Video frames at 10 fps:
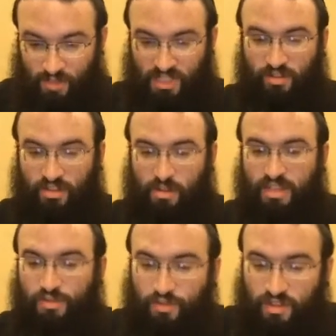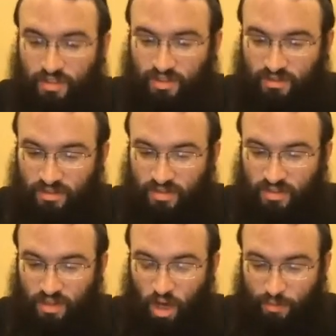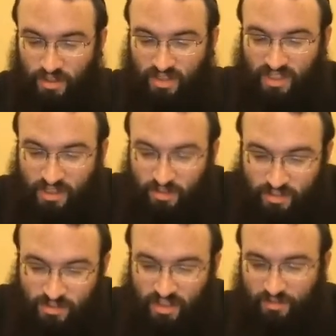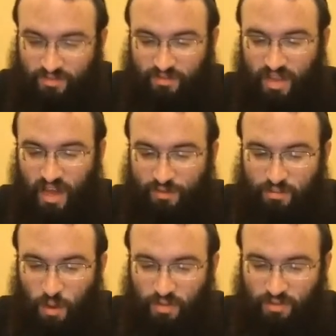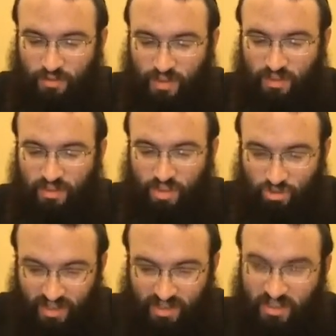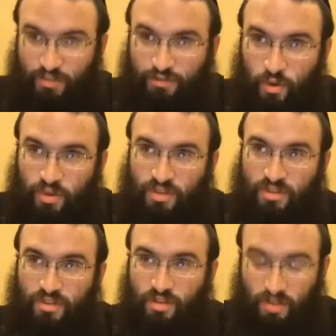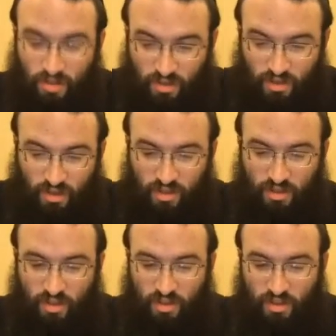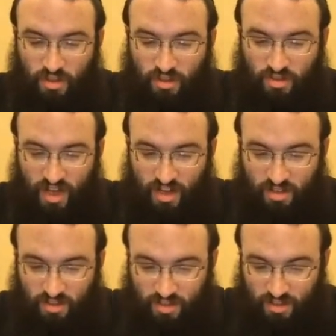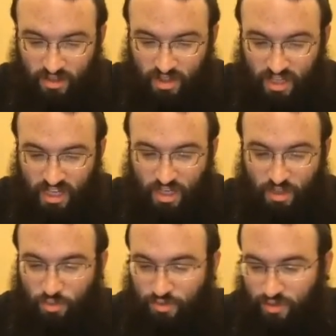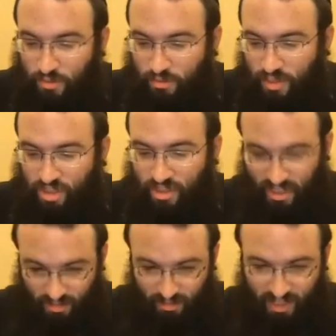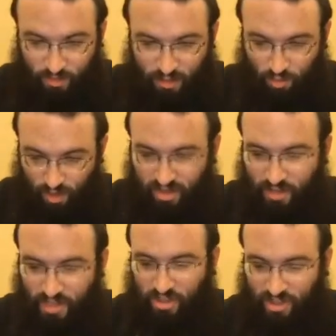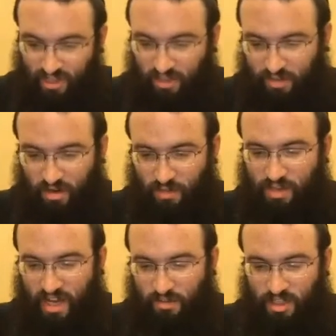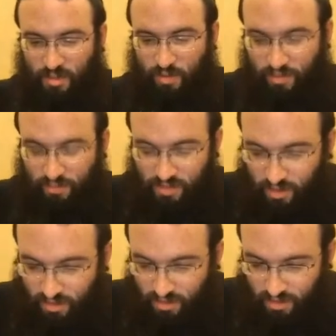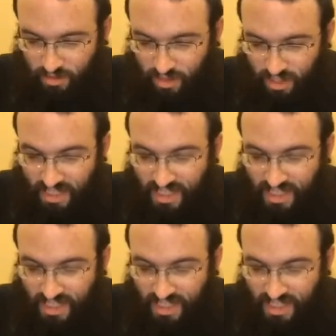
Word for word: Specifically by tefillah, a person kills himself every moment of tefillah to try to stay focused to God. Kamuva b'medrash nelam, like it was brought in the medrash nelam, like Rabbi Nachman explained from the Zohar.